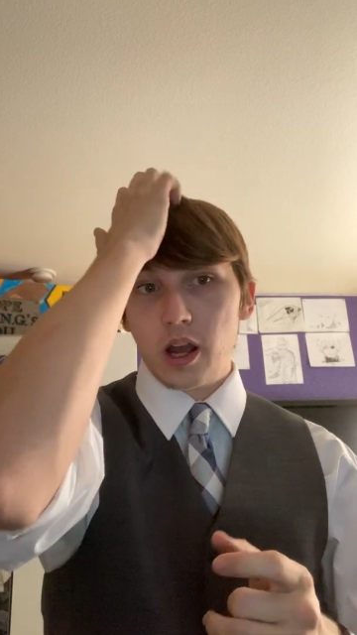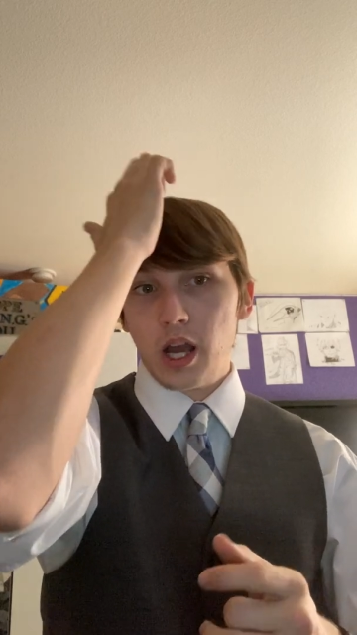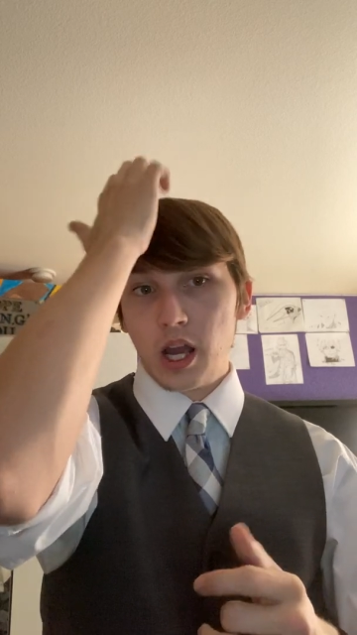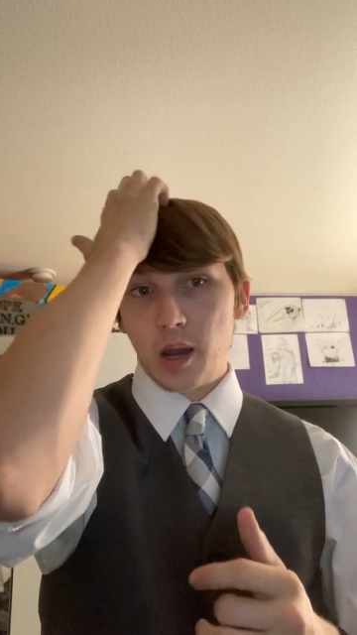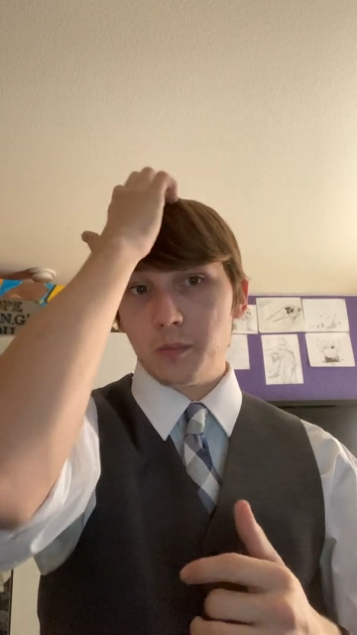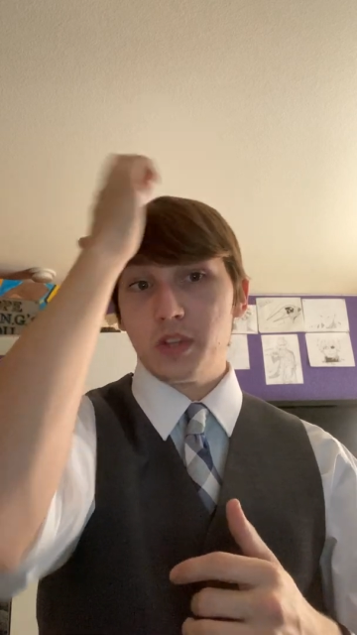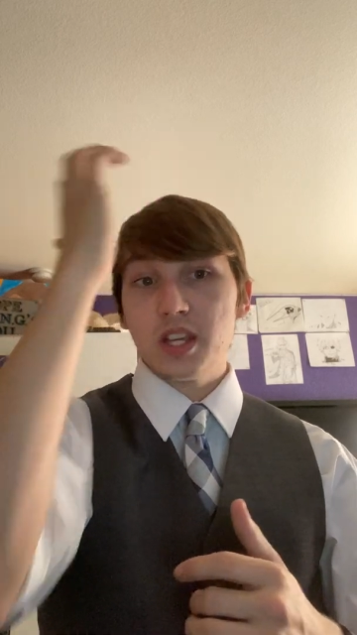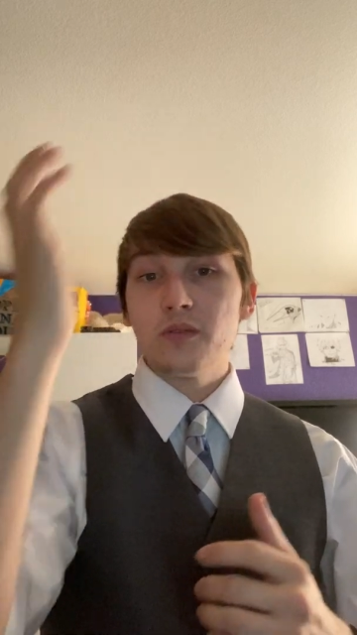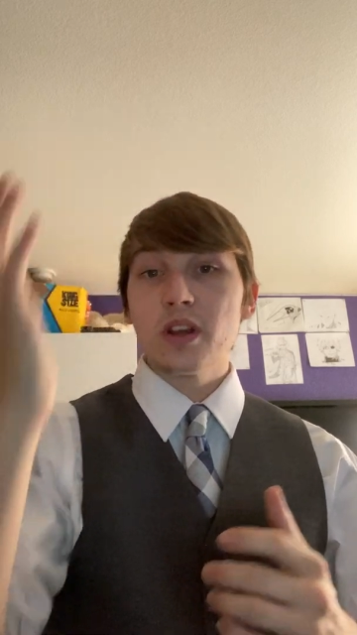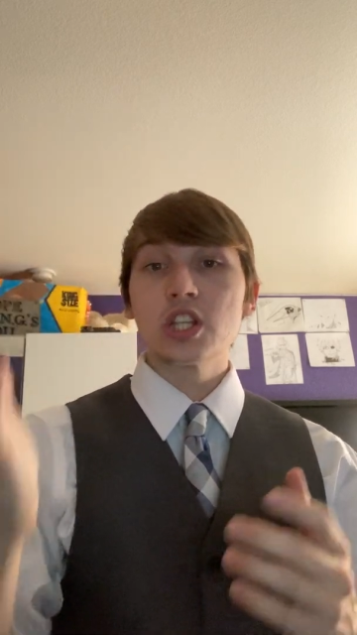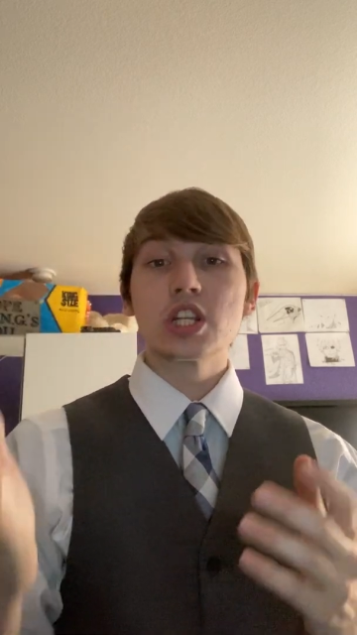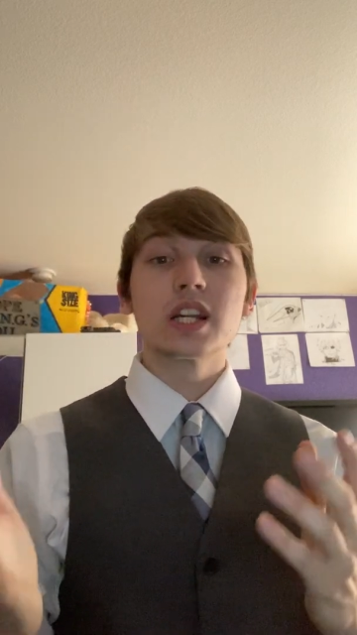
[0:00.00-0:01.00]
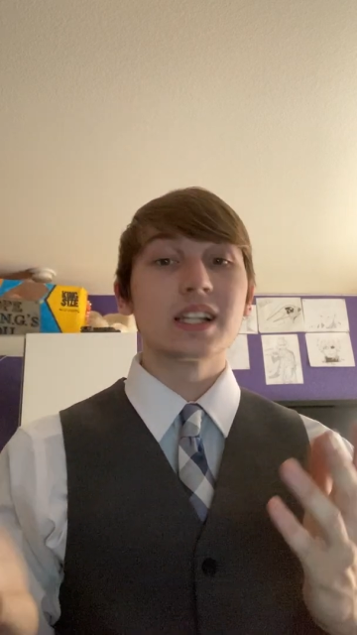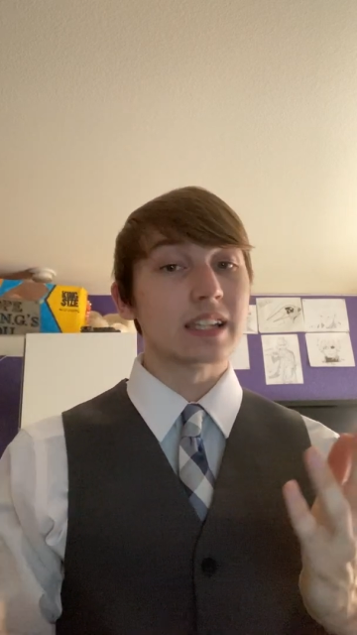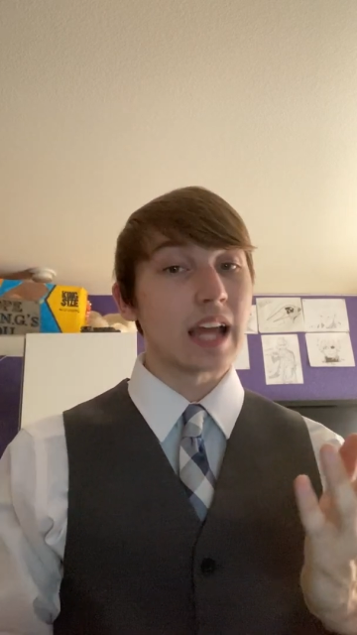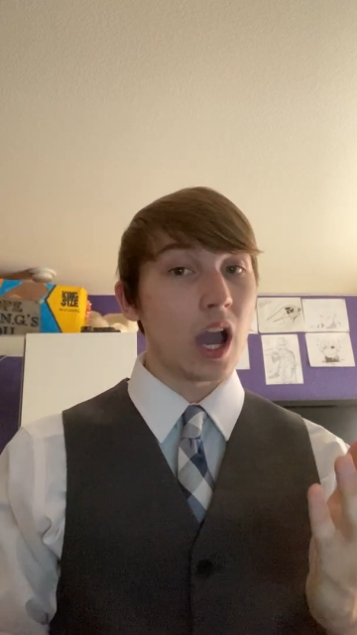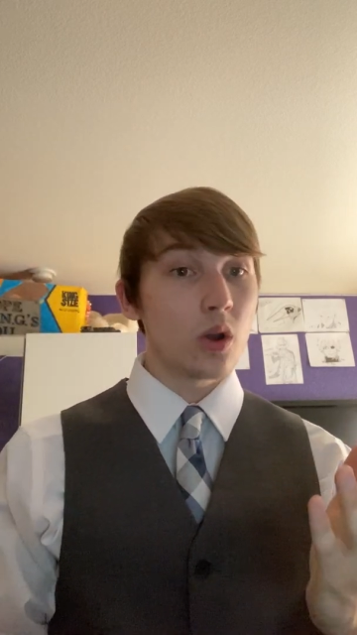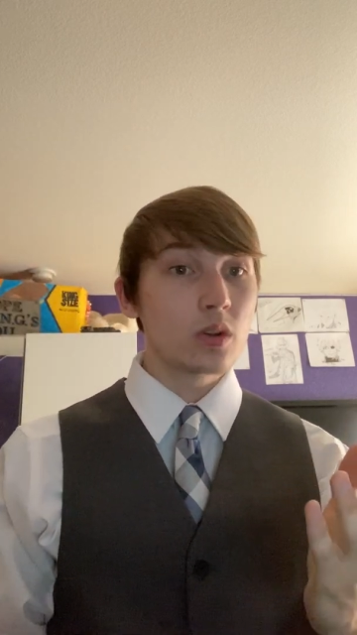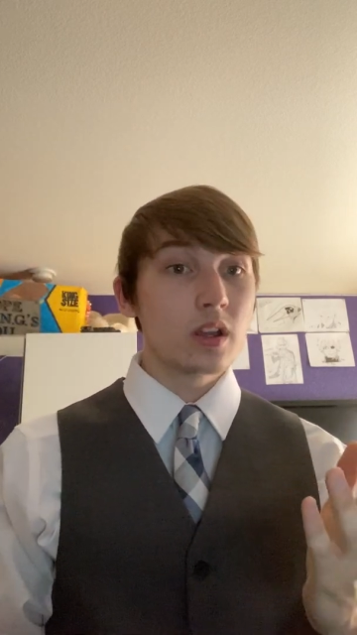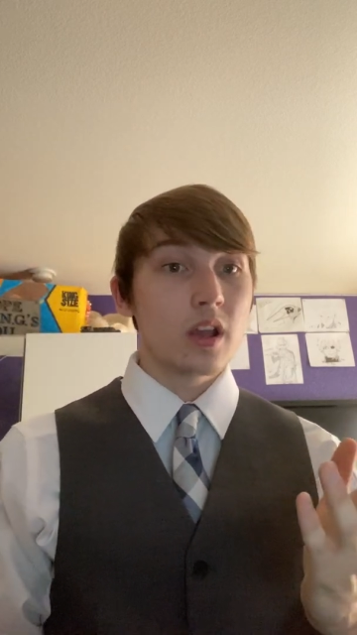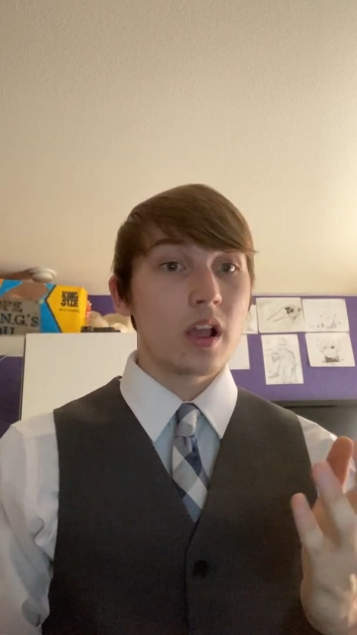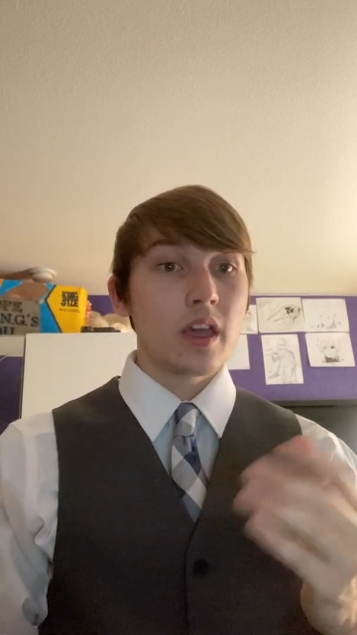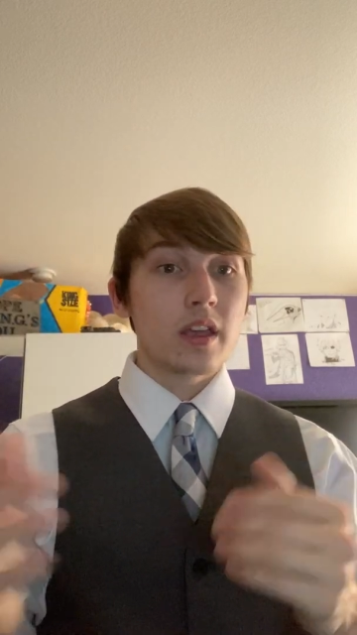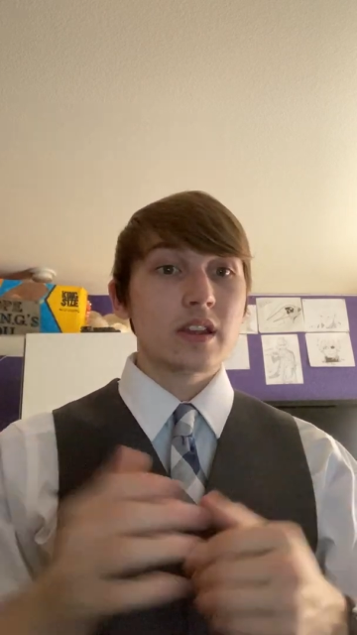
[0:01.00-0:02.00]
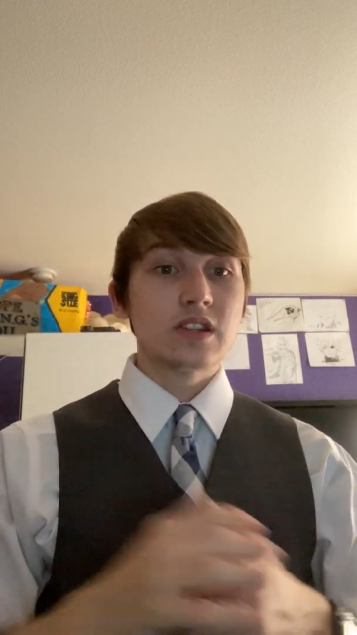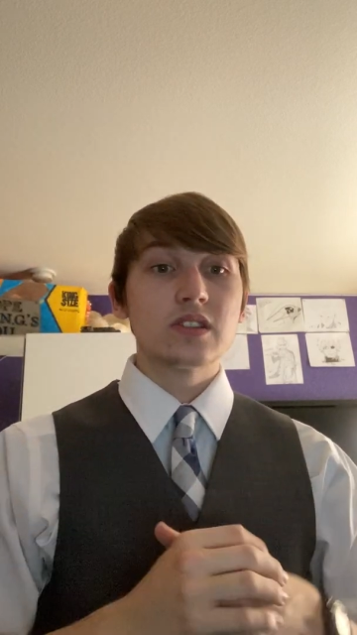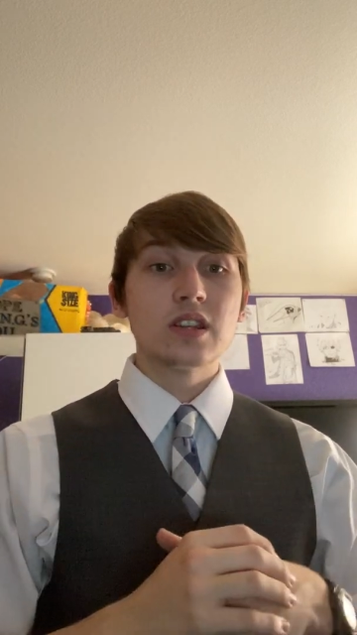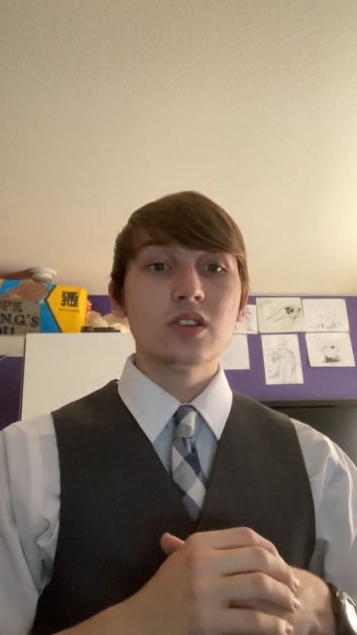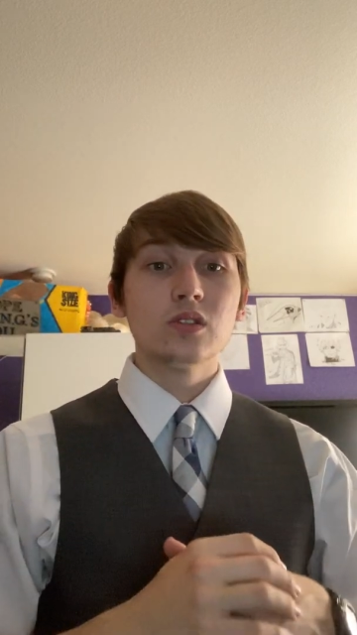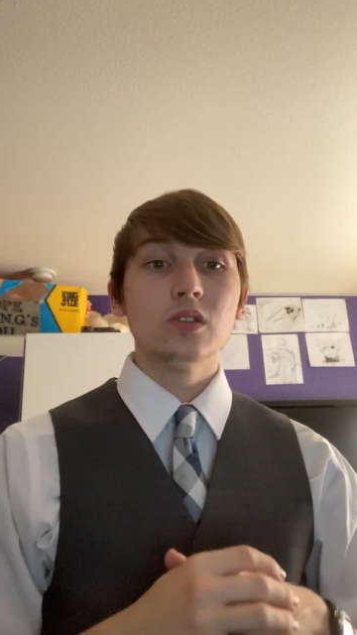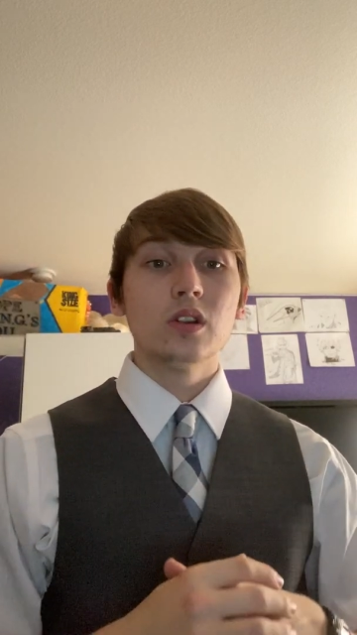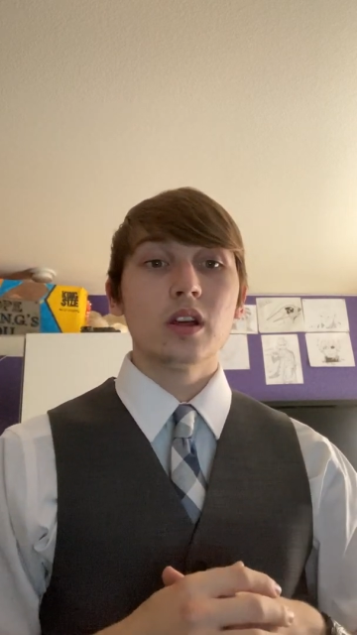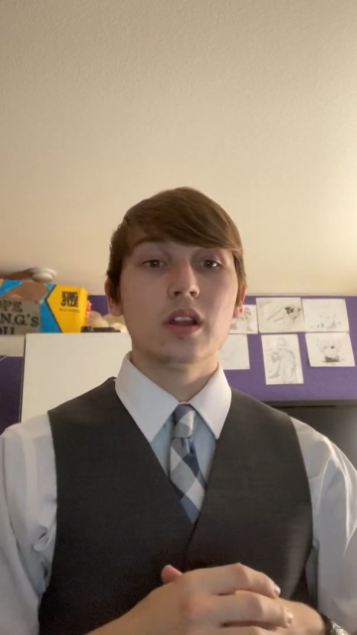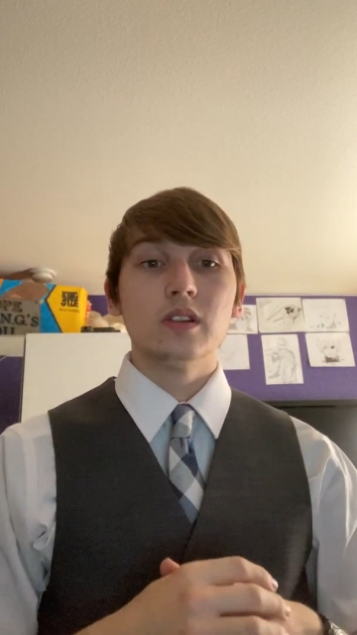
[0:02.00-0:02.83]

The invention allowed single